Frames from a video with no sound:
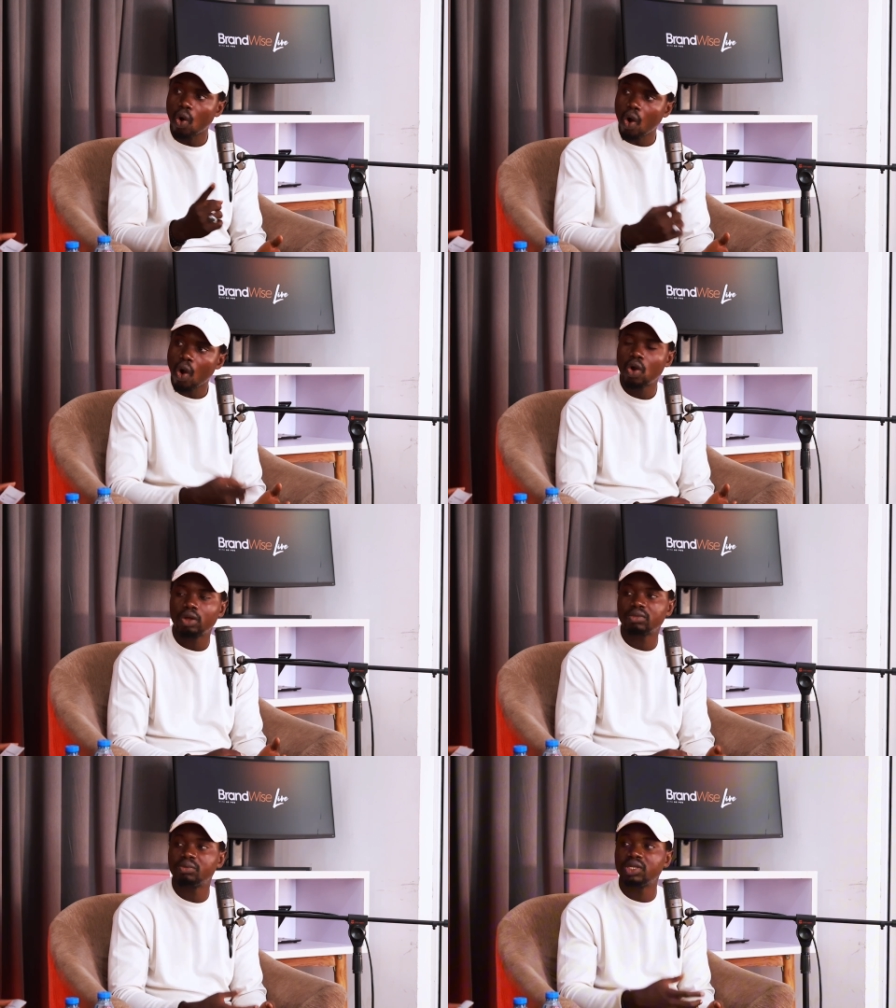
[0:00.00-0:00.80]
or
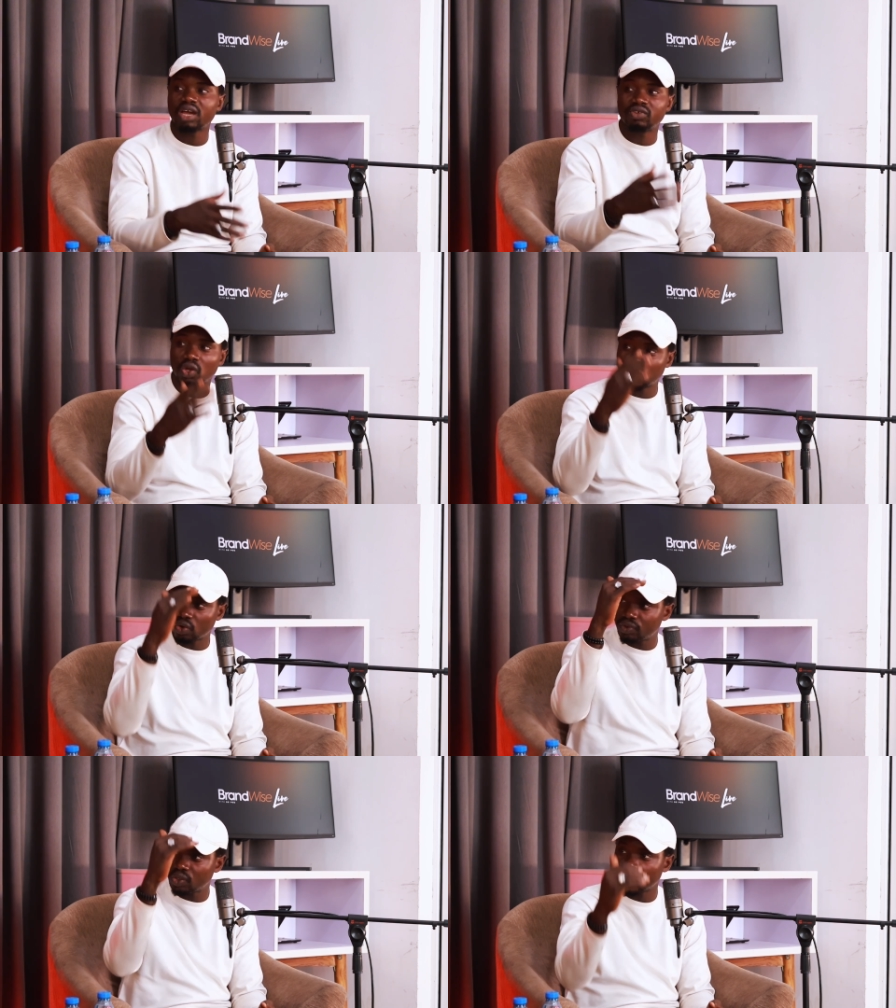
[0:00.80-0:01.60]
maybe they have a lot
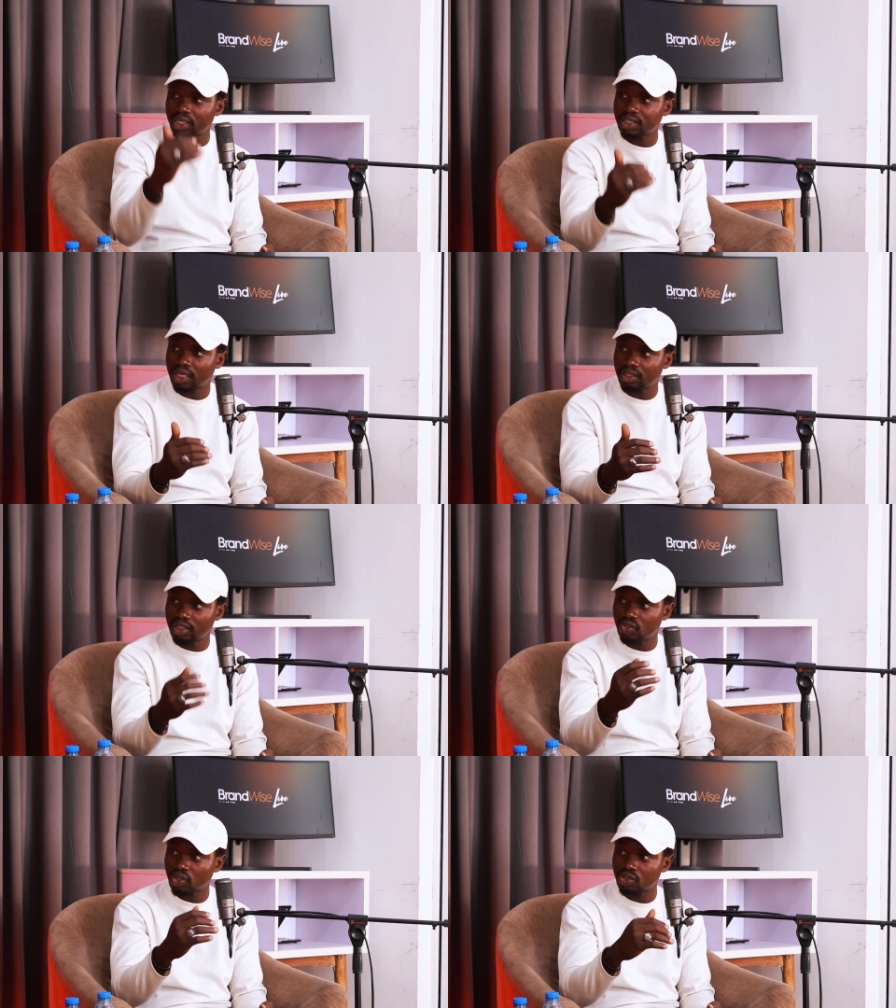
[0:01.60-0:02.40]
of requests and
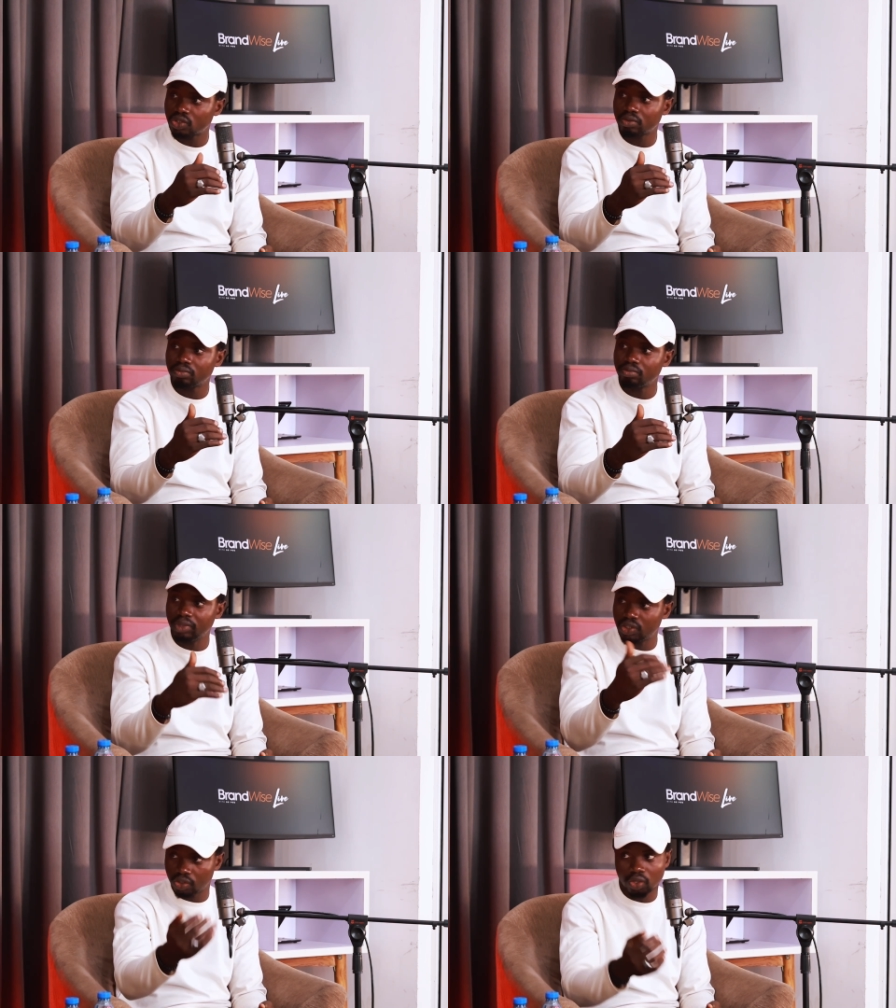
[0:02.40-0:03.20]
they just
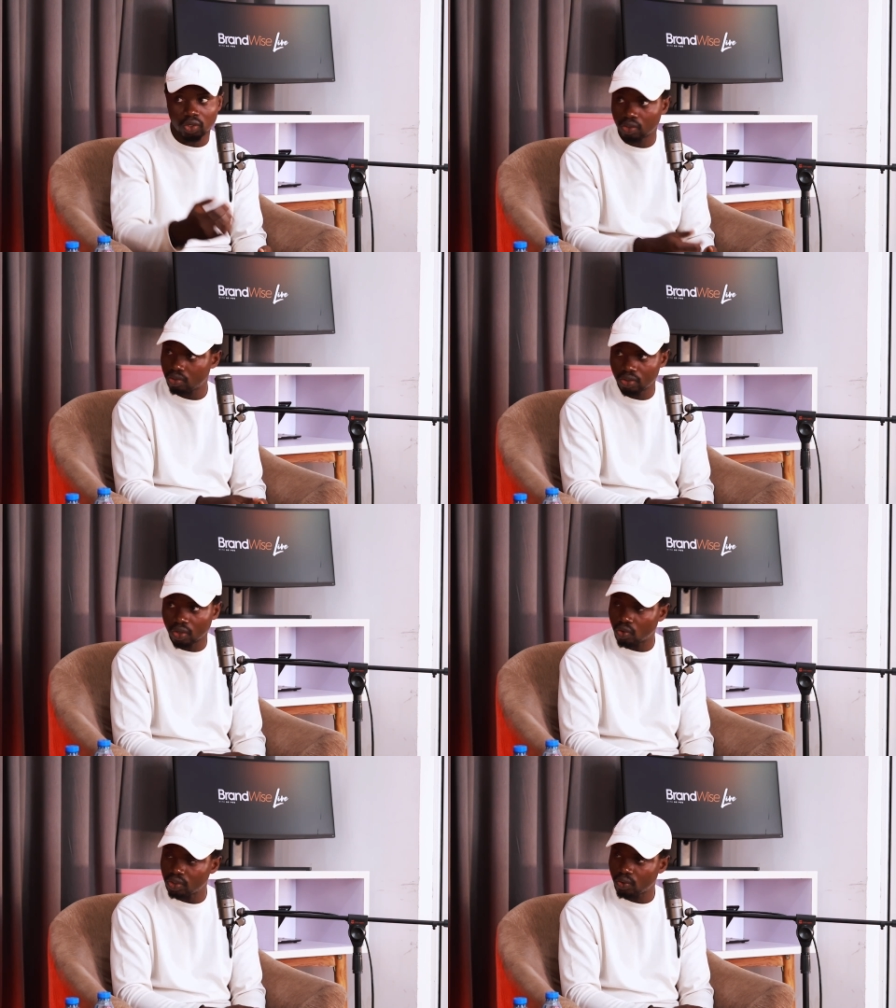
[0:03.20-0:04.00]
missed your
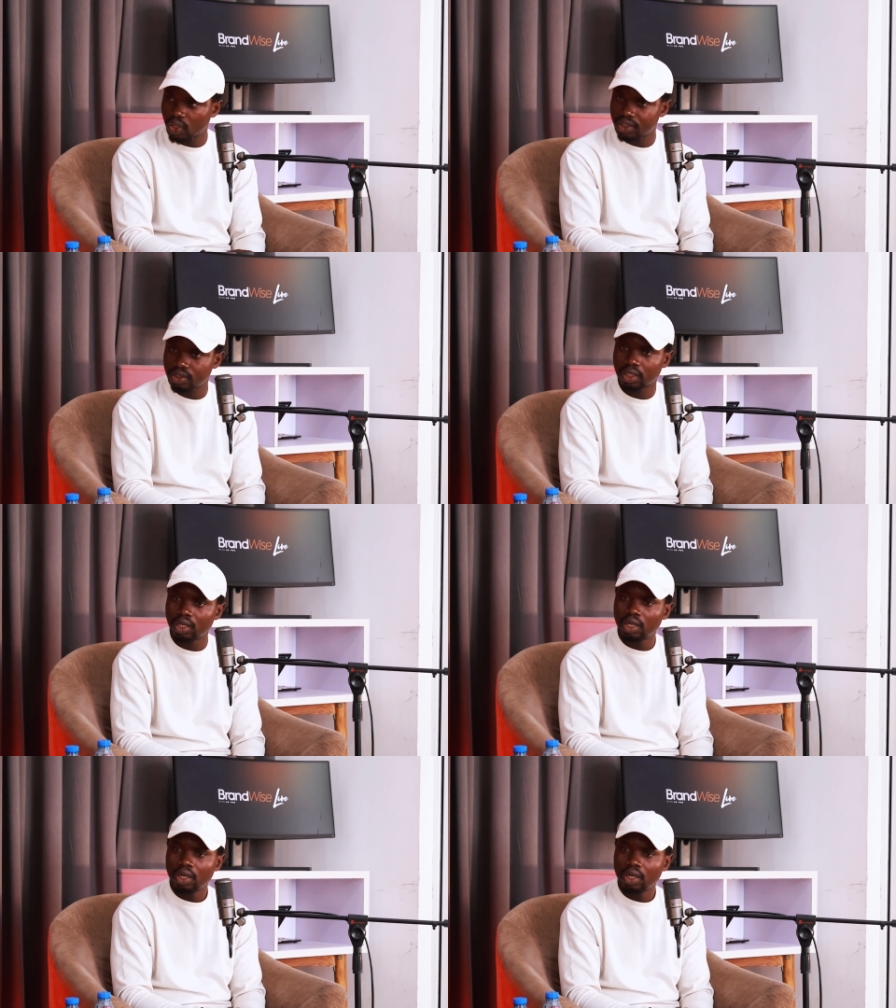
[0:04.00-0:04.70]
own request.